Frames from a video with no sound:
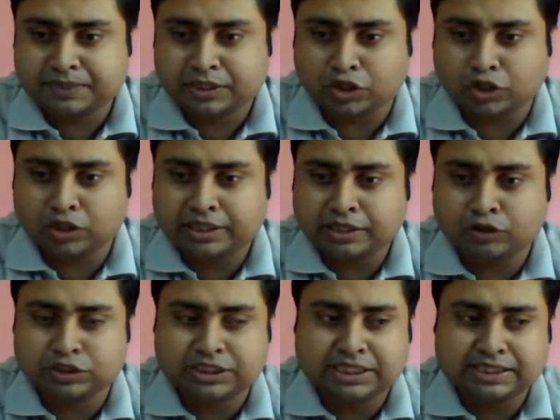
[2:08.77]
All the
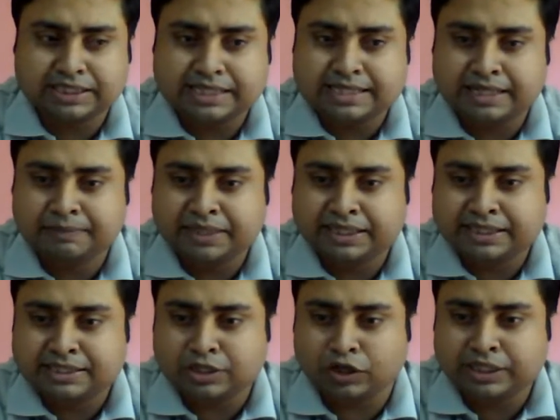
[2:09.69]
questions in assignment
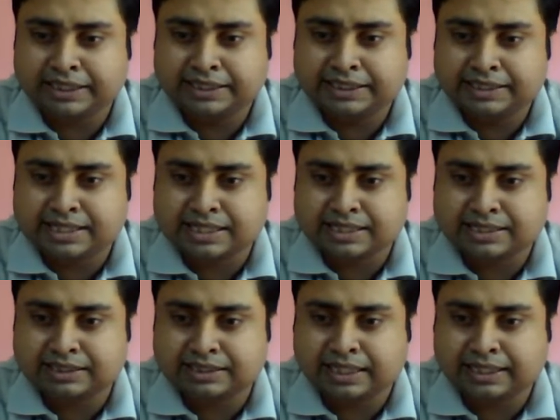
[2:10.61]
is already discussed
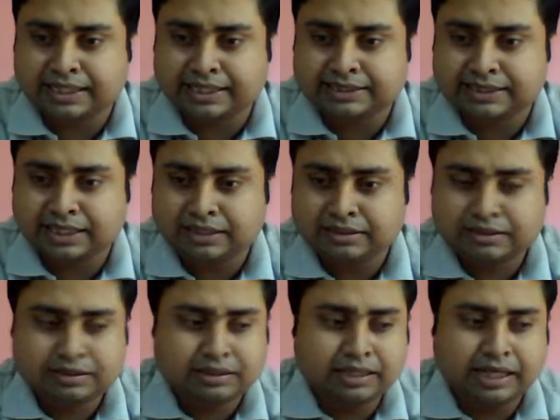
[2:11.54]
in that lecture,
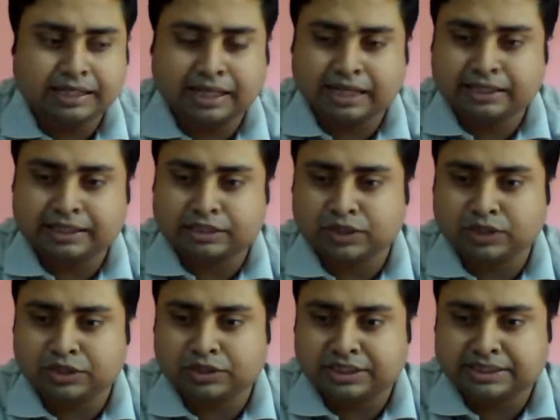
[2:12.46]
and the others
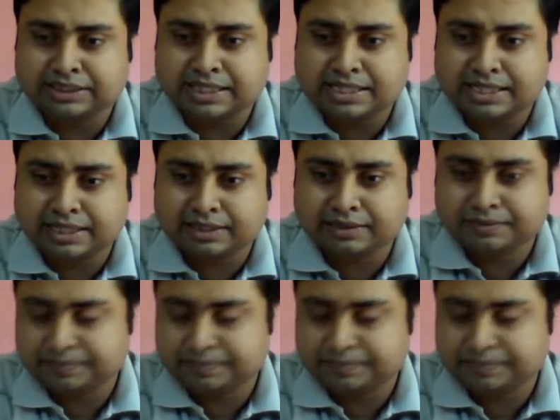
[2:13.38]
one will discuss here.